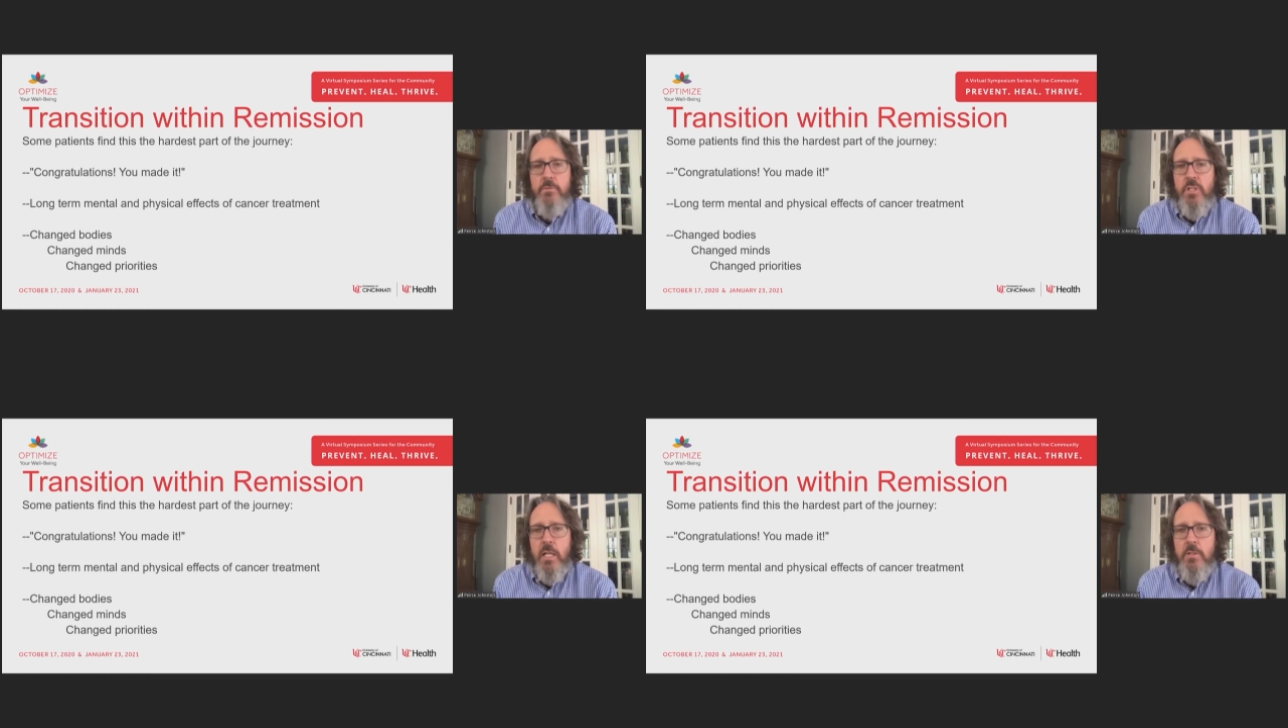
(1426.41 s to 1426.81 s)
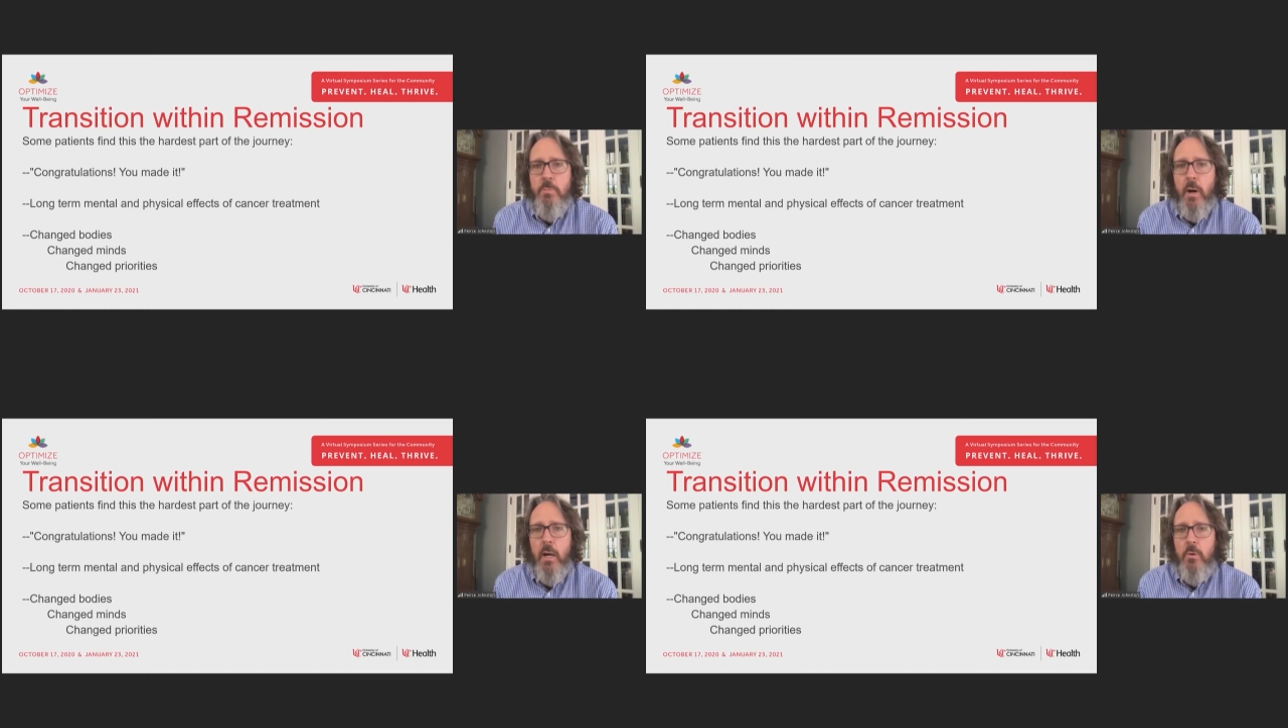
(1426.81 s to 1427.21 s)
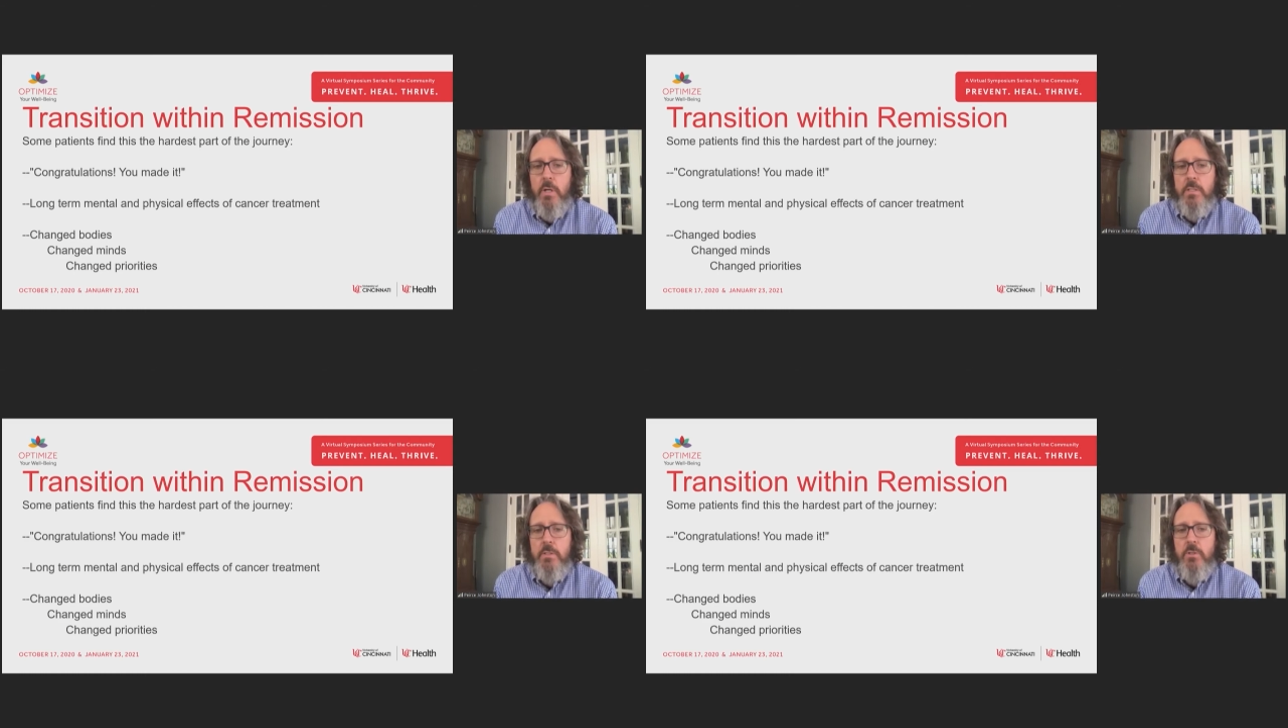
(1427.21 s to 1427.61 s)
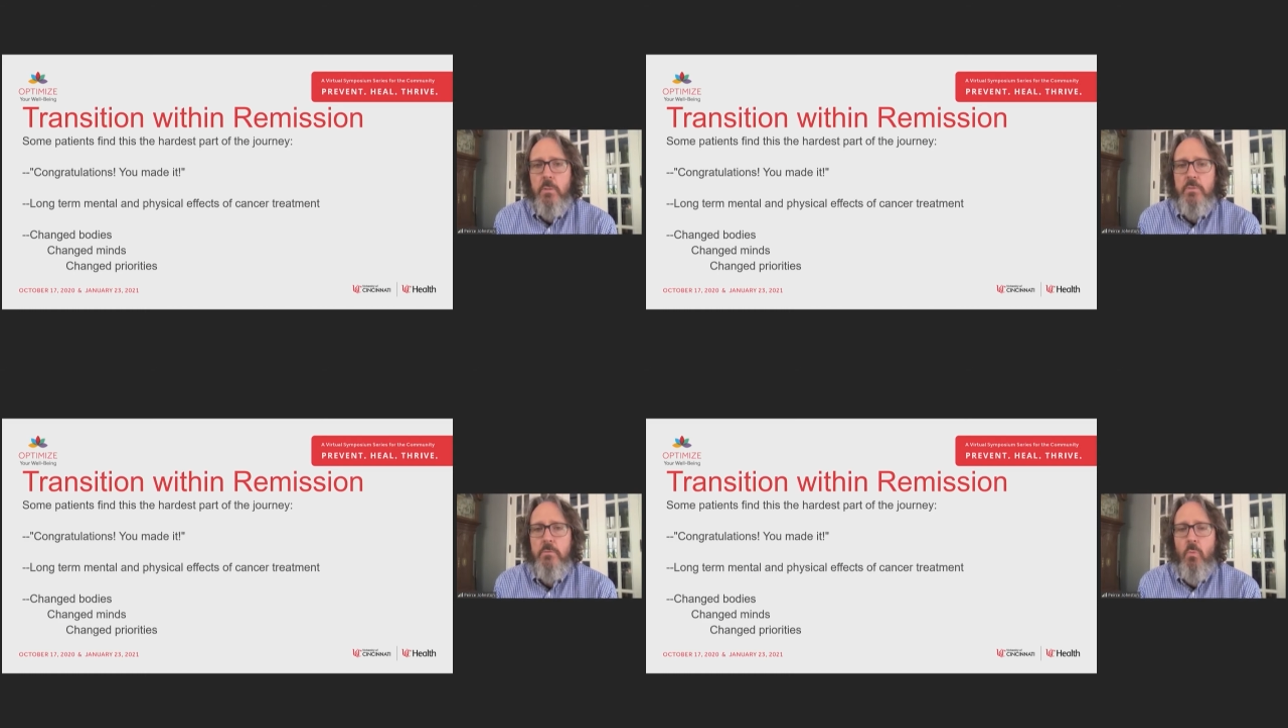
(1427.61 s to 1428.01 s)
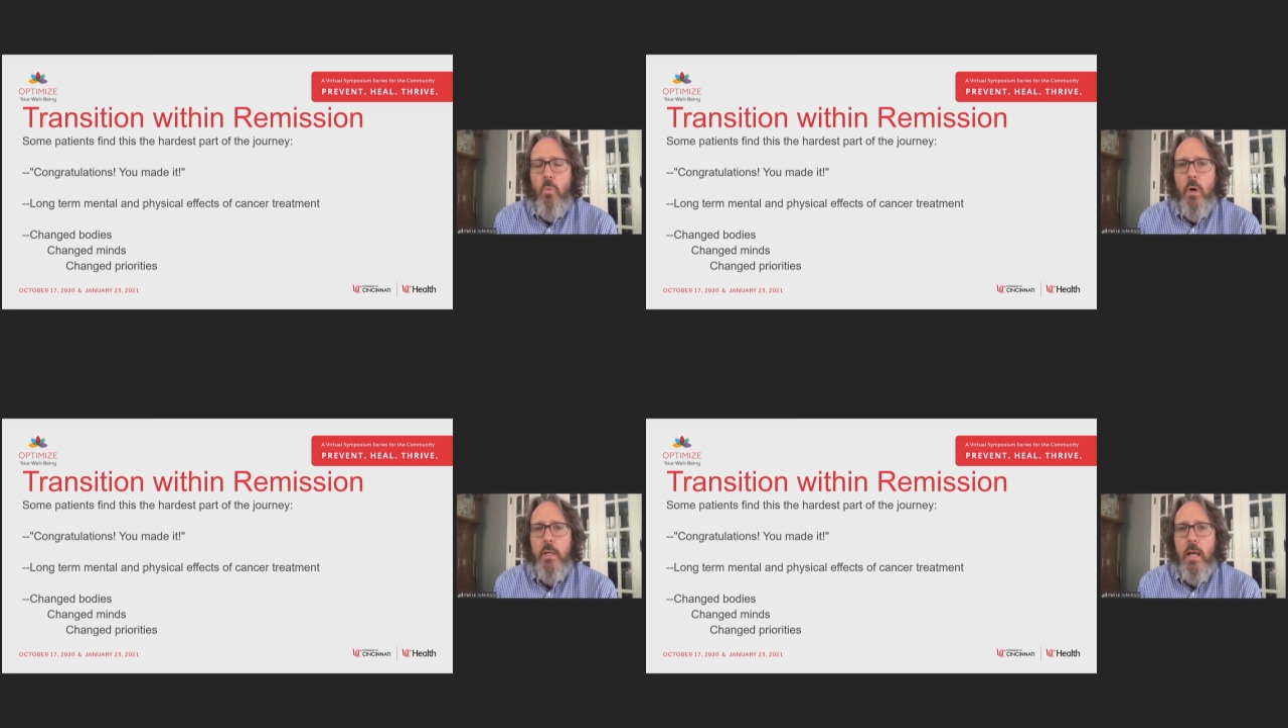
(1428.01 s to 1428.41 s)
changed priorities in terms of
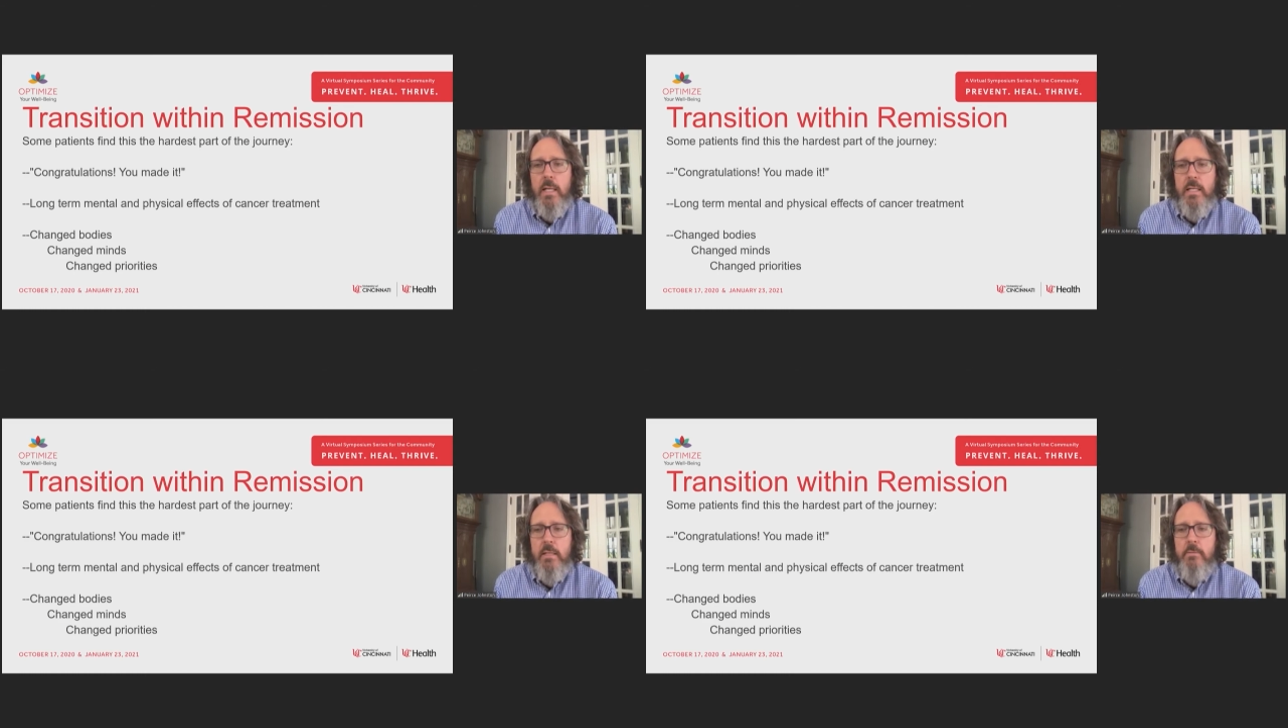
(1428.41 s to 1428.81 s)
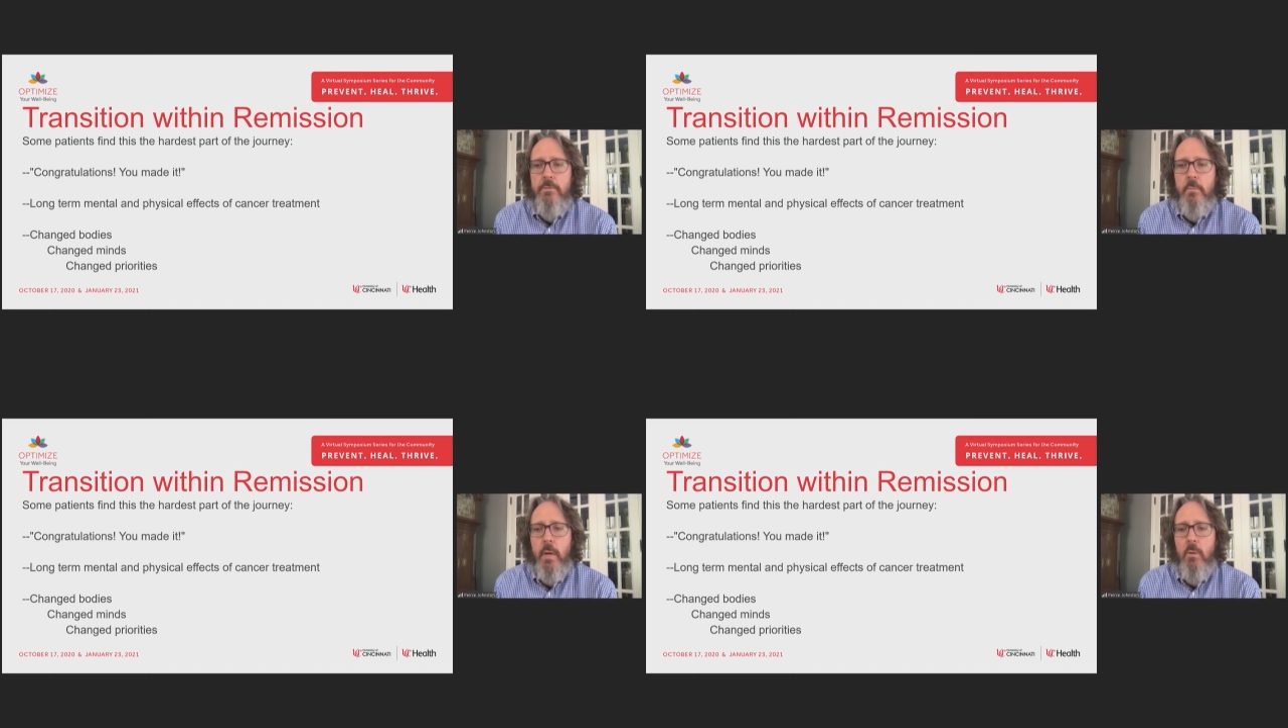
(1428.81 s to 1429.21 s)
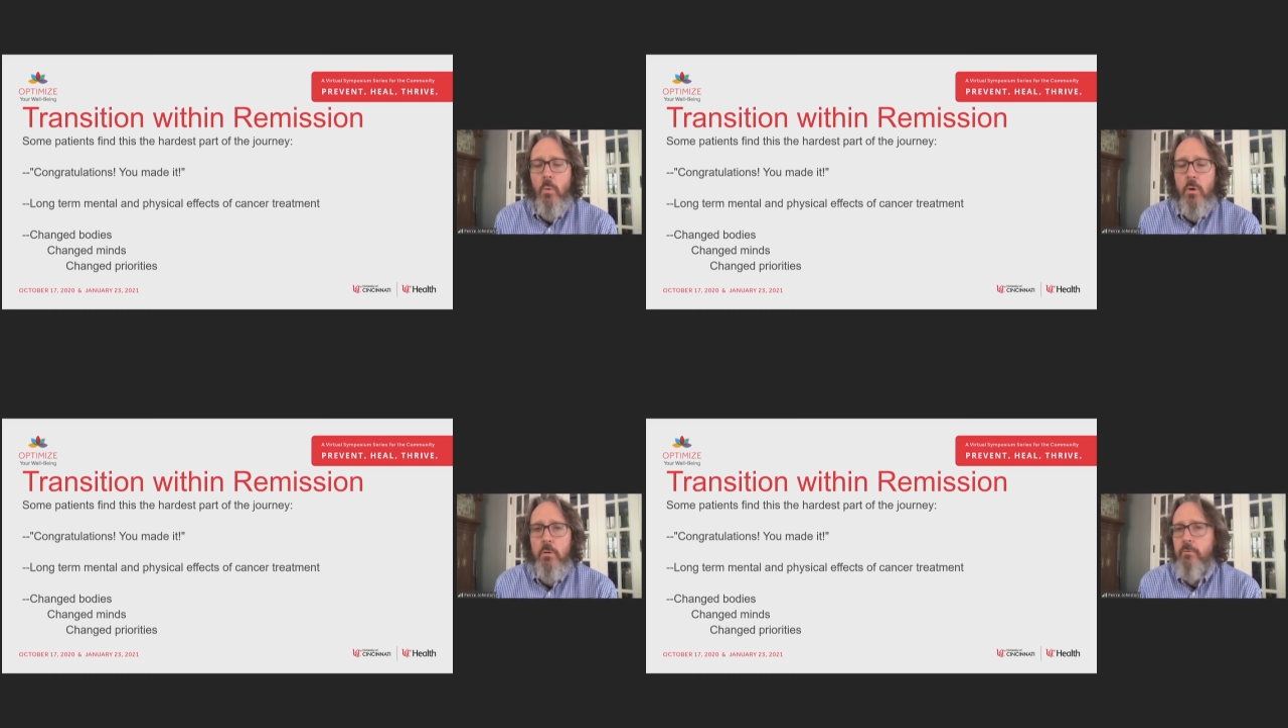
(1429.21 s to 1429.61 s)
what I need from my work,